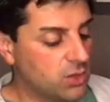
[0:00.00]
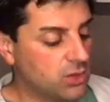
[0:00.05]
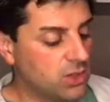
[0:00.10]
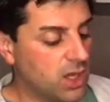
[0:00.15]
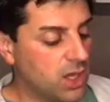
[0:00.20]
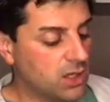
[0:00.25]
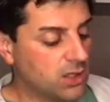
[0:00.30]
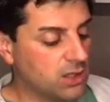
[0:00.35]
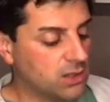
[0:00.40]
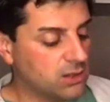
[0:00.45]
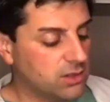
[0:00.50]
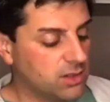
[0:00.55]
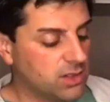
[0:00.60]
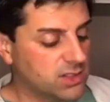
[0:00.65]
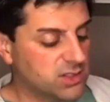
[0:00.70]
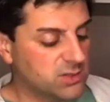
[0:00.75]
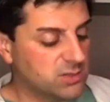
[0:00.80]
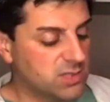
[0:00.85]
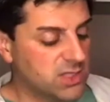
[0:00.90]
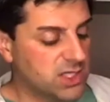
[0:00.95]
longer
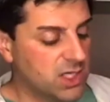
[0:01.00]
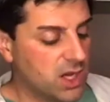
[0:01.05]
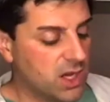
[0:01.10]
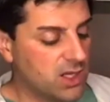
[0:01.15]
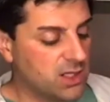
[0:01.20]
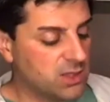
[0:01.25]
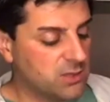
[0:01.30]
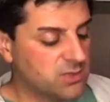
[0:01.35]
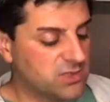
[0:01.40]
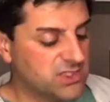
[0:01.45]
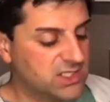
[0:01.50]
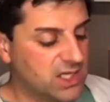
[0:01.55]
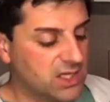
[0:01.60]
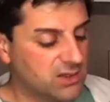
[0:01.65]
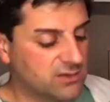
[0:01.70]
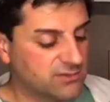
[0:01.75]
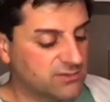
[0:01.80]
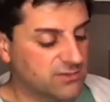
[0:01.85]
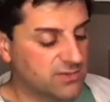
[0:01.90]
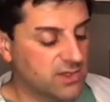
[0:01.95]
looks beyond
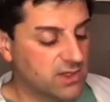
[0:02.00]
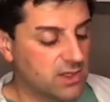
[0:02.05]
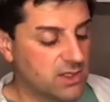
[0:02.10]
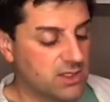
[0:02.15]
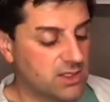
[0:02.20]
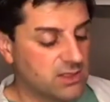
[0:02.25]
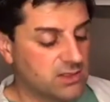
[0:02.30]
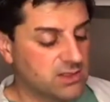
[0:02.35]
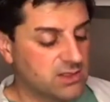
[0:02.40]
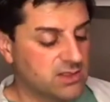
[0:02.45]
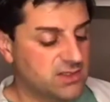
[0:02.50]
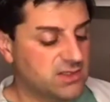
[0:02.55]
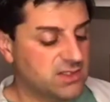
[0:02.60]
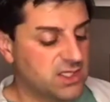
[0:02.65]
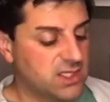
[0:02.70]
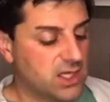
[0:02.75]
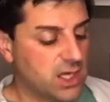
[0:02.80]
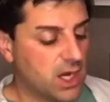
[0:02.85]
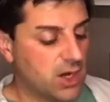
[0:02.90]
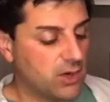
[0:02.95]
himself to
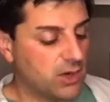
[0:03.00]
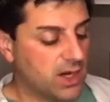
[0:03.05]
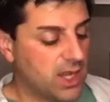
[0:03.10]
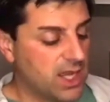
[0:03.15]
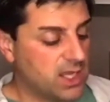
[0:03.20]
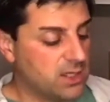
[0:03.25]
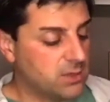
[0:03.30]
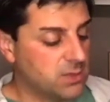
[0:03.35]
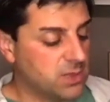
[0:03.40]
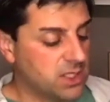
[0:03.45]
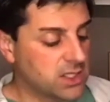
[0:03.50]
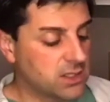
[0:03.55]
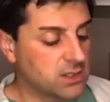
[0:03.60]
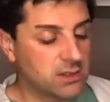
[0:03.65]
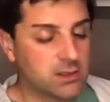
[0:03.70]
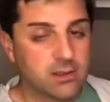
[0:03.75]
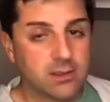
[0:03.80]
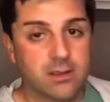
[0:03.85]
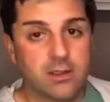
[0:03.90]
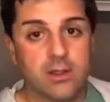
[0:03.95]
see our enemy
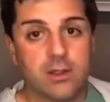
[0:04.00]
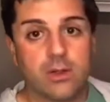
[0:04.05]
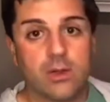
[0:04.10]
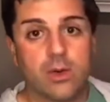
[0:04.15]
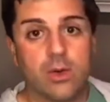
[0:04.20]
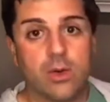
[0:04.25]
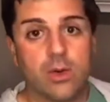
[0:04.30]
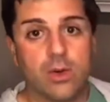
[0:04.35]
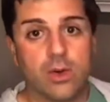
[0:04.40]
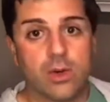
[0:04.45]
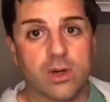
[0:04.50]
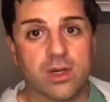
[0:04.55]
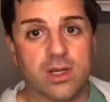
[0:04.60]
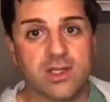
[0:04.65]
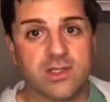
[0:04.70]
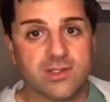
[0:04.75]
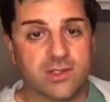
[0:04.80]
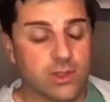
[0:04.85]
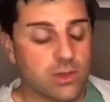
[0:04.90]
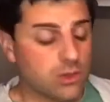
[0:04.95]
or
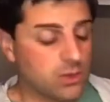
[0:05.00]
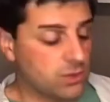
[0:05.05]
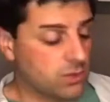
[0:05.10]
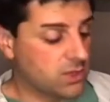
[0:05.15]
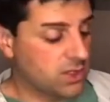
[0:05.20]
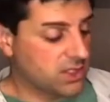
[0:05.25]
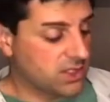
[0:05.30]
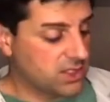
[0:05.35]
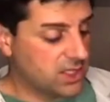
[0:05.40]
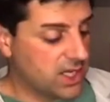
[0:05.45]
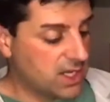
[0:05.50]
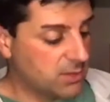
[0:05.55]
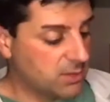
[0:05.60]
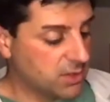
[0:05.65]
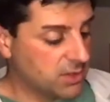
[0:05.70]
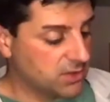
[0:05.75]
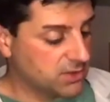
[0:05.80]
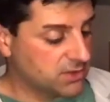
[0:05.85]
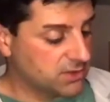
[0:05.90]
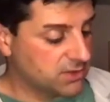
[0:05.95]
his own
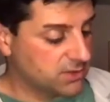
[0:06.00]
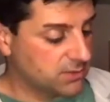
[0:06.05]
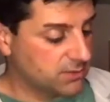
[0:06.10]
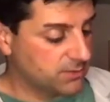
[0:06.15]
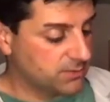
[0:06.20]
neighbors.